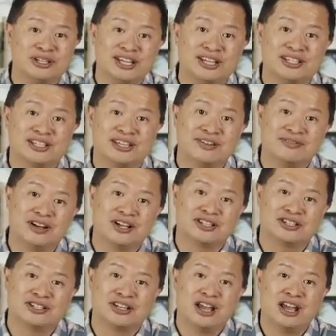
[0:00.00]
please give
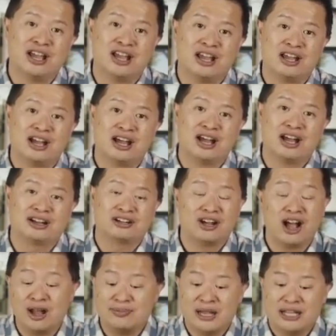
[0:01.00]
us
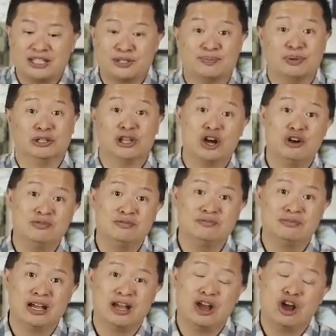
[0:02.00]
comments below,
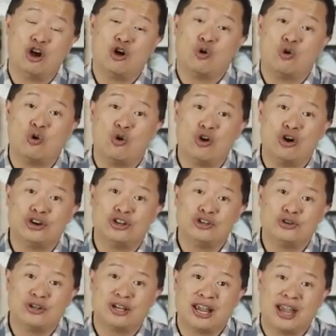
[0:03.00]
or you